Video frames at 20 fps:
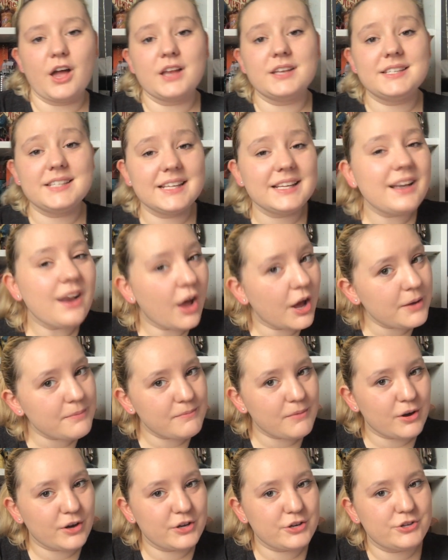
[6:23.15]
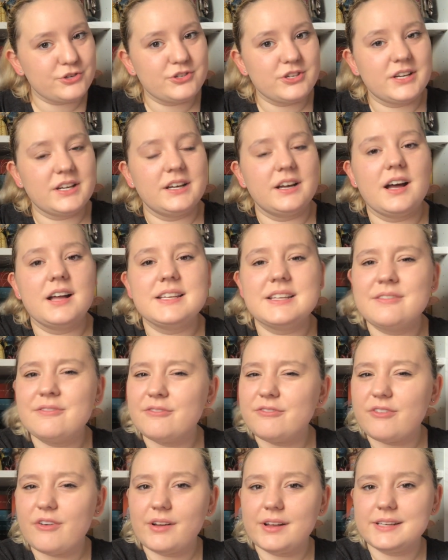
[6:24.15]
I did like Maestra. I
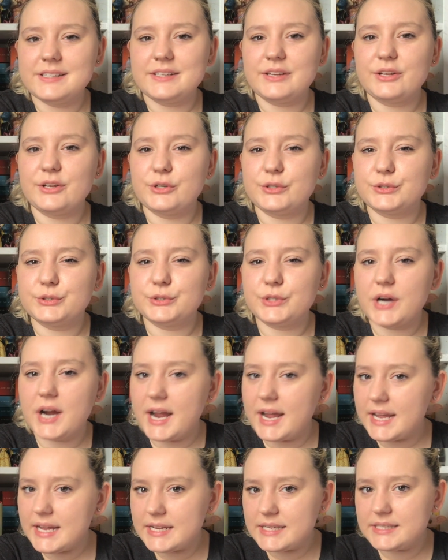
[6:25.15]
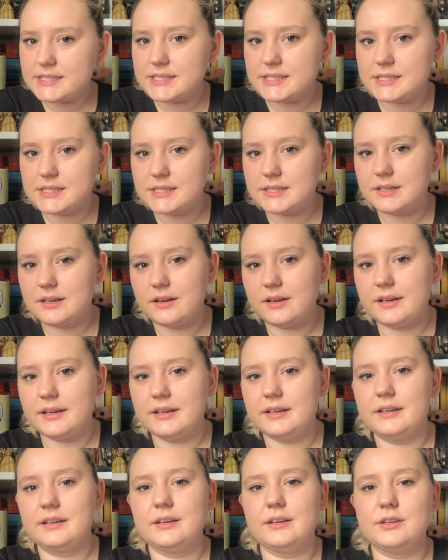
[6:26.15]
didn't find it great.
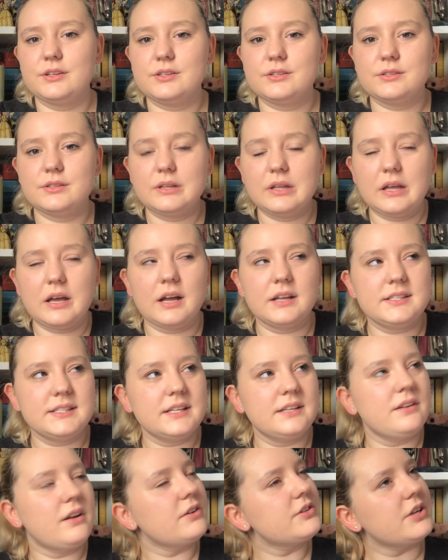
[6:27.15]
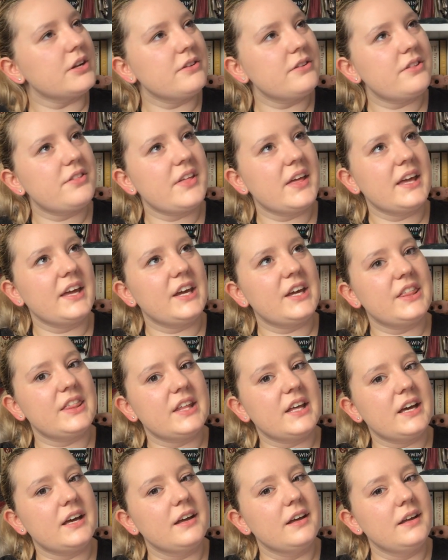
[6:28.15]
Like I didn't I don't think
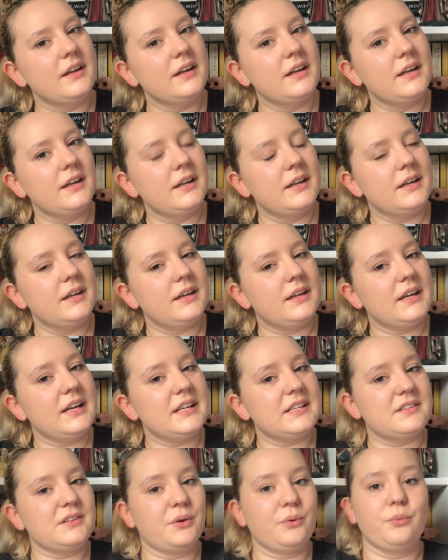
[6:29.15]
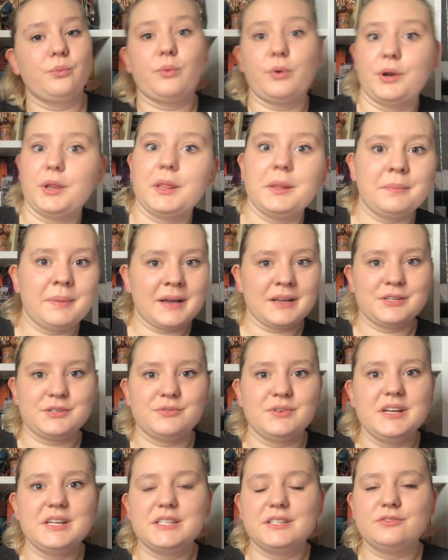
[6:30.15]
that it's like one of the
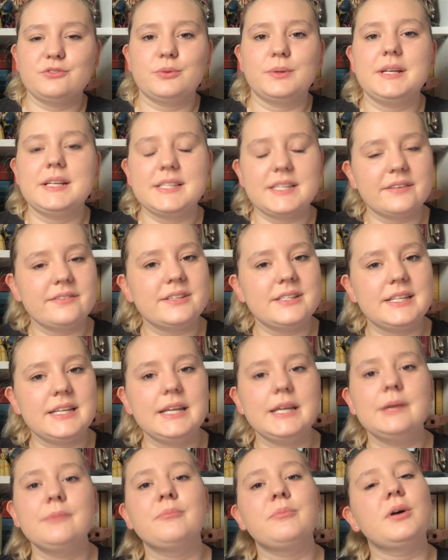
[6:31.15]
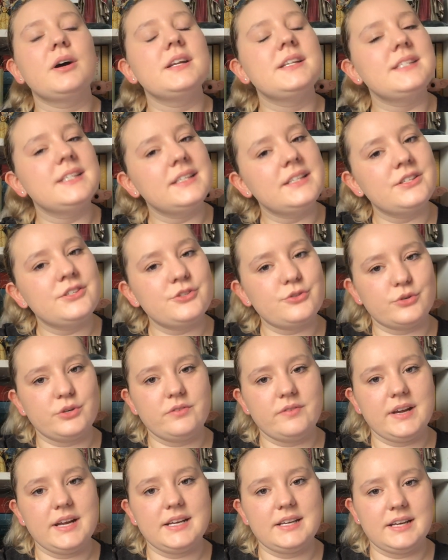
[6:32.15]
best reads of 2017 but I did
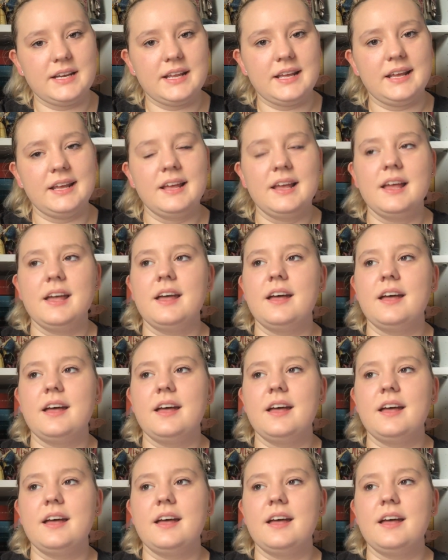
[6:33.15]
enjoy reading it